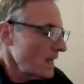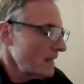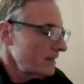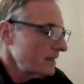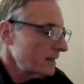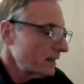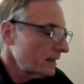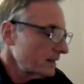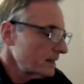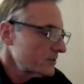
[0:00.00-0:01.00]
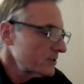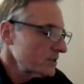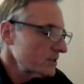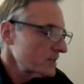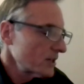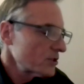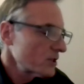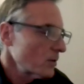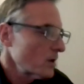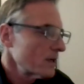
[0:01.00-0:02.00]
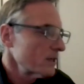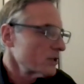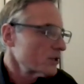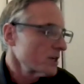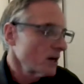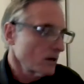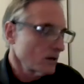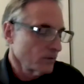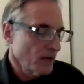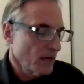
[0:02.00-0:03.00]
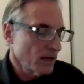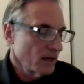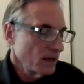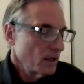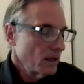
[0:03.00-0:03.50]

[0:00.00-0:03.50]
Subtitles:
And it's just a section I wanted to share that